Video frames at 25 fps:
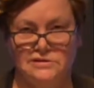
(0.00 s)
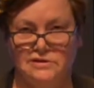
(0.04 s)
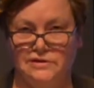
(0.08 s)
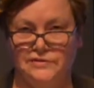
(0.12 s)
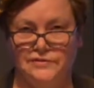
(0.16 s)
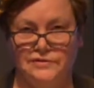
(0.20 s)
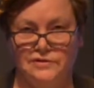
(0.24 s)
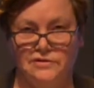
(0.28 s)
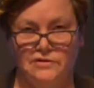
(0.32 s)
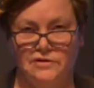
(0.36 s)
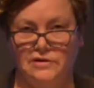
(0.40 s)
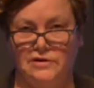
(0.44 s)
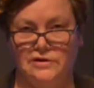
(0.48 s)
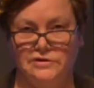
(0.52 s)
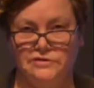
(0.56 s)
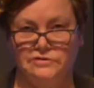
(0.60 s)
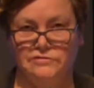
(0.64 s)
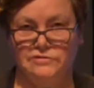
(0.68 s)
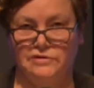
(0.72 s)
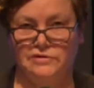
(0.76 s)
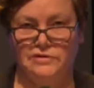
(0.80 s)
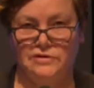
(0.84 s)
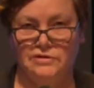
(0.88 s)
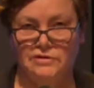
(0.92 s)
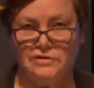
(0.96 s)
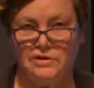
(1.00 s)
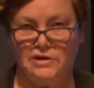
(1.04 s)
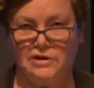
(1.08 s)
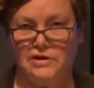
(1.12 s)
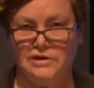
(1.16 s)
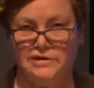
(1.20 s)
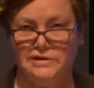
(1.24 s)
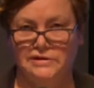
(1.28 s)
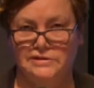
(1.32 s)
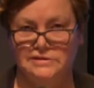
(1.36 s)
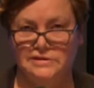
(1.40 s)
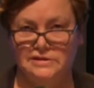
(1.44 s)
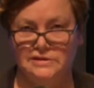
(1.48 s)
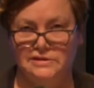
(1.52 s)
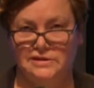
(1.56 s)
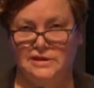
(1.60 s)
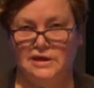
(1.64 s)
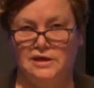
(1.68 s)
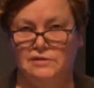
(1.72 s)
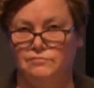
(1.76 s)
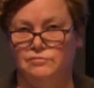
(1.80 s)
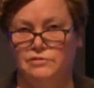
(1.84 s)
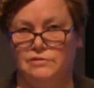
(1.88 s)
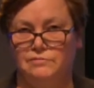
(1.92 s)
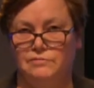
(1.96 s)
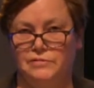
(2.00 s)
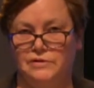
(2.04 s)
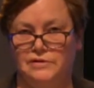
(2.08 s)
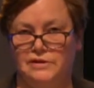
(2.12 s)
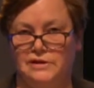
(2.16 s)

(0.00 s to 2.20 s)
On the contrary, the law is incapable.